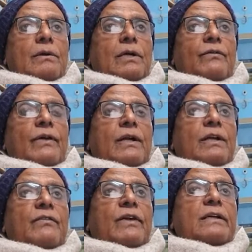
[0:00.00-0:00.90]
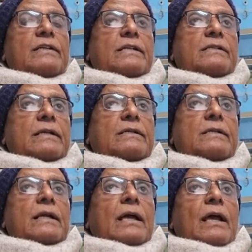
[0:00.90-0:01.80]
different sessions.
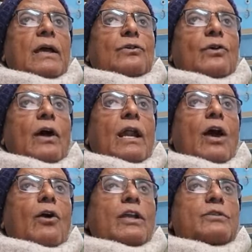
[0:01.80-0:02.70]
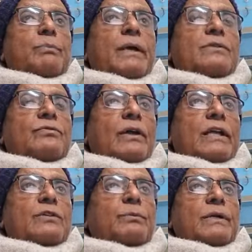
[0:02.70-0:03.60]
So allow a space for
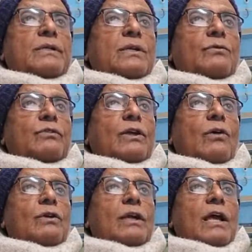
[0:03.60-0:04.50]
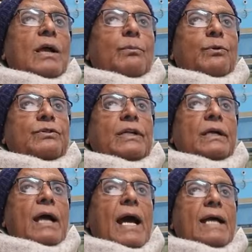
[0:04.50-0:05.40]
expressions without
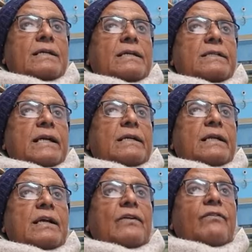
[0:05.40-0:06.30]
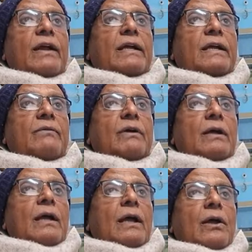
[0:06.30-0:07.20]
pushing. Ask gentle, reflective
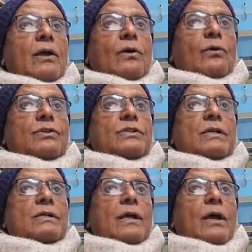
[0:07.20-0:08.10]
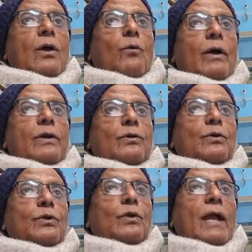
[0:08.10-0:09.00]
questions. What
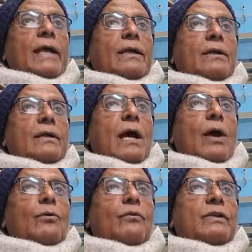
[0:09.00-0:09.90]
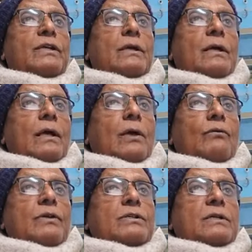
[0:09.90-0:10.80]
would you like? How would you
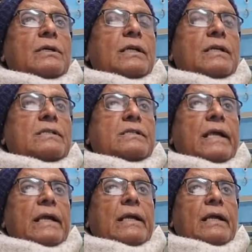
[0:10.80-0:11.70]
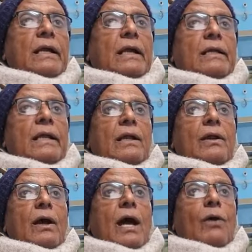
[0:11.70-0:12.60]
wish instead? Then
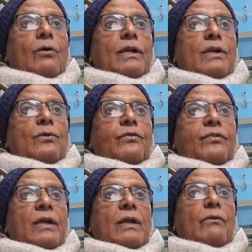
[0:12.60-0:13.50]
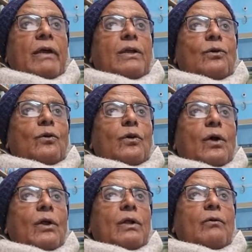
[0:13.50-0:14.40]
how did you feel
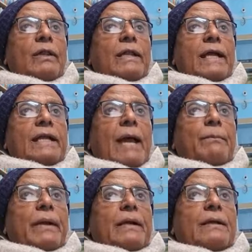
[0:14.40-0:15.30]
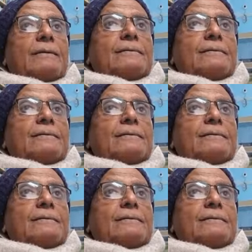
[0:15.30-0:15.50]
when that happened?